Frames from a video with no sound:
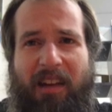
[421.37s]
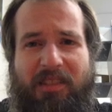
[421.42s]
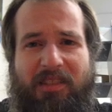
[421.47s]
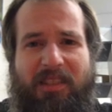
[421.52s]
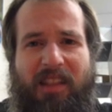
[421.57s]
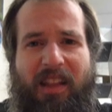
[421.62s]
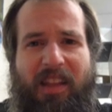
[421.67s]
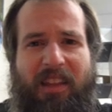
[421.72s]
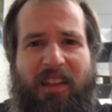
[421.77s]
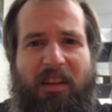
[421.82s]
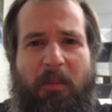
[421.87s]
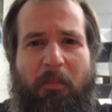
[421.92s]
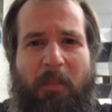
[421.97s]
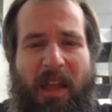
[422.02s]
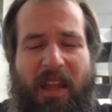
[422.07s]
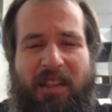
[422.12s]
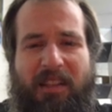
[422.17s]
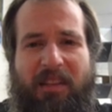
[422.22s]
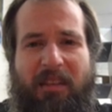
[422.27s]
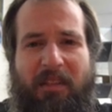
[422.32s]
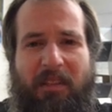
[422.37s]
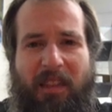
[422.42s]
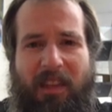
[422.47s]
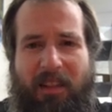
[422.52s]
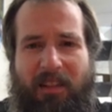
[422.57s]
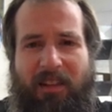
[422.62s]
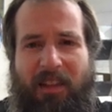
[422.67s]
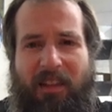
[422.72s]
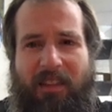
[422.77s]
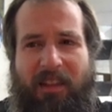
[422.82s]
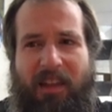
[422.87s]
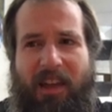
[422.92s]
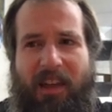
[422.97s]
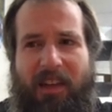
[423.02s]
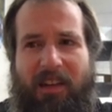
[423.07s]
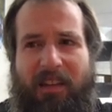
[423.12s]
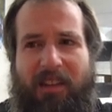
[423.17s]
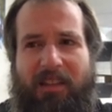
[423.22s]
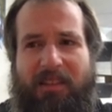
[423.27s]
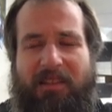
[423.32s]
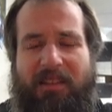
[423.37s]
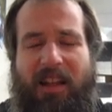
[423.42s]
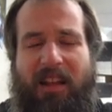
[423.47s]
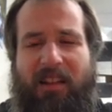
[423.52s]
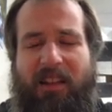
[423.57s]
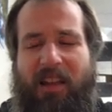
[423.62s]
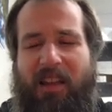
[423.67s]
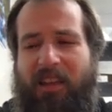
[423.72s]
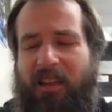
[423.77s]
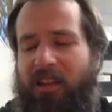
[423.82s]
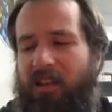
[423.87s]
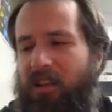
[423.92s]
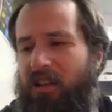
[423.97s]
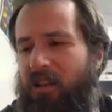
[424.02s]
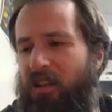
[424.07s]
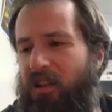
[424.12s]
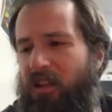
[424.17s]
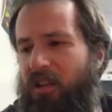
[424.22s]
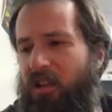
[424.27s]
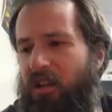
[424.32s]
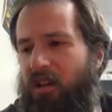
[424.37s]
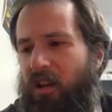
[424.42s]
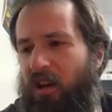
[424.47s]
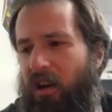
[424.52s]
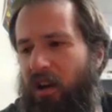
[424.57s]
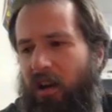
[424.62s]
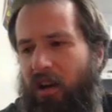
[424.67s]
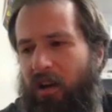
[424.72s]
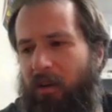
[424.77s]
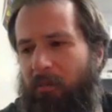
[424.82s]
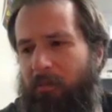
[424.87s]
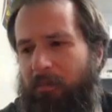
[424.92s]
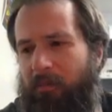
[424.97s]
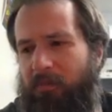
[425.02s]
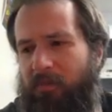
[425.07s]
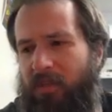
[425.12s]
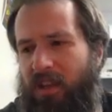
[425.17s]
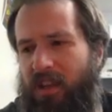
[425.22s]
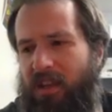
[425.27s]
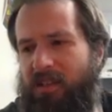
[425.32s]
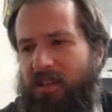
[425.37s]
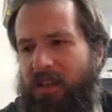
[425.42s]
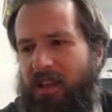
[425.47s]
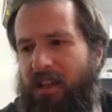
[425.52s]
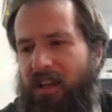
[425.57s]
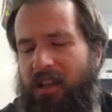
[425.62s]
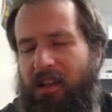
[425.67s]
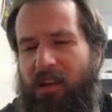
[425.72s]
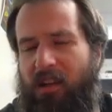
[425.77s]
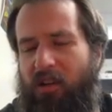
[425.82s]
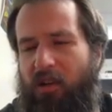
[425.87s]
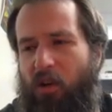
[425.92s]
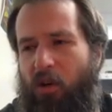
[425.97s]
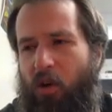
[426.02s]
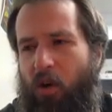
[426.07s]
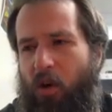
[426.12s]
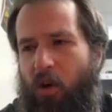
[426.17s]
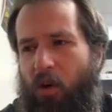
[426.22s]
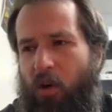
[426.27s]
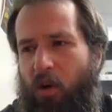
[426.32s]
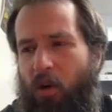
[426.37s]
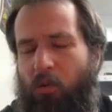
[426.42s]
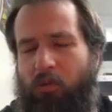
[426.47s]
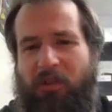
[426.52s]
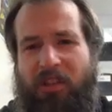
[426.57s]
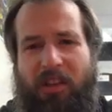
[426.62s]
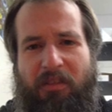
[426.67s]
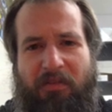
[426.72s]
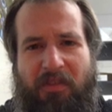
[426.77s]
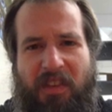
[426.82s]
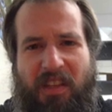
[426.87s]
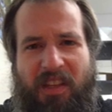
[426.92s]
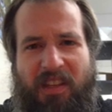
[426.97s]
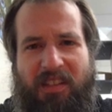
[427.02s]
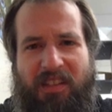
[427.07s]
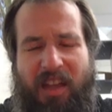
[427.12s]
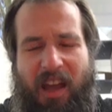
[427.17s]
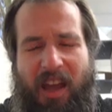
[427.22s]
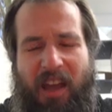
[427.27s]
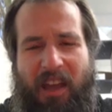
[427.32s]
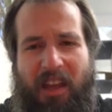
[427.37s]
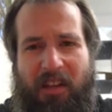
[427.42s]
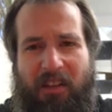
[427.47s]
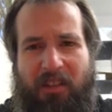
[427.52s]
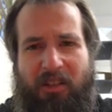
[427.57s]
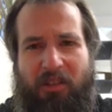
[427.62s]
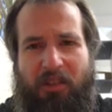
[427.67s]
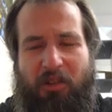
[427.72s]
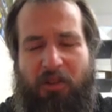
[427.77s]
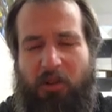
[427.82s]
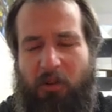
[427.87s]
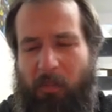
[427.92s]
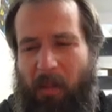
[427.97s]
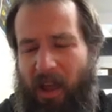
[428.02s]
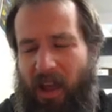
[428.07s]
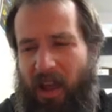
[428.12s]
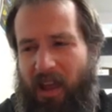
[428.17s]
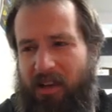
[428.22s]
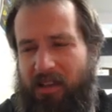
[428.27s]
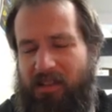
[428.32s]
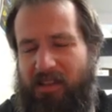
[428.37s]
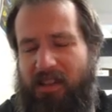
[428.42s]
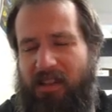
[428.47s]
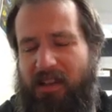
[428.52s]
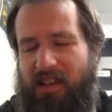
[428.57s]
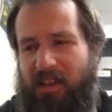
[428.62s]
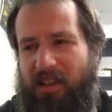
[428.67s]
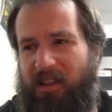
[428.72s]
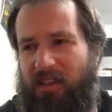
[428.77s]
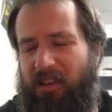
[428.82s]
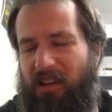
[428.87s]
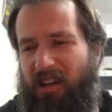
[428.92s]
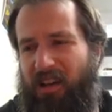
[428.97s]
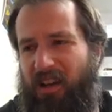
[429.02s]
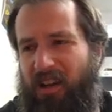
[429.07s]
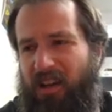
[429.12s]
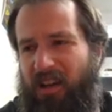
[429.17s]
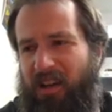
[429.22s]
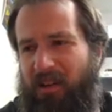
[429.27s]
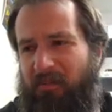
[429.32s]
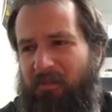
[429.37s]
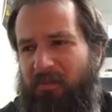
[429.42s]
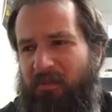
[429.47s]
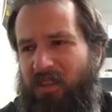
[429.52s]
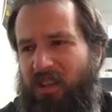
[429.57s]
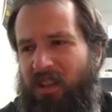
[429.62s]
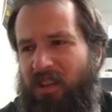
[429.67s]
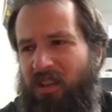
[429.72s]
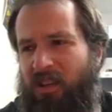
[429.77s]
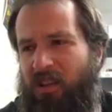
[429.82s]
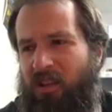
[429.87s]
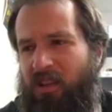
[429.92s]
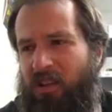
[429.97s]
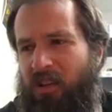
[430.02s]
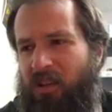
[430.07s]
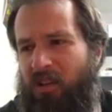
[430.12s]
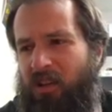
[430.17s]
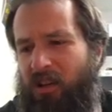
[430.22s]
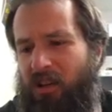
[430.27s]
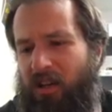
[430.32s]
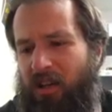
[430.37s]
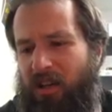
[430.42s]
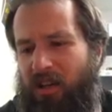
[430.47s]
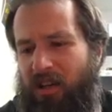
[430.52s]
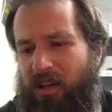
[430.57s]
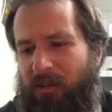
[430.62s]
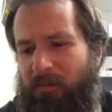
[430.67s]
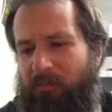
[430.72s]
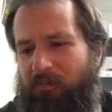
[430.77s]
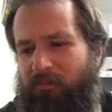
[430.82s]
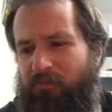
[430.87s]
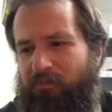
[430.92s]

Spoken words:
It's not like an opinion thing like that. It's not like, is eating only a vegan diet good or bad? Is eating, are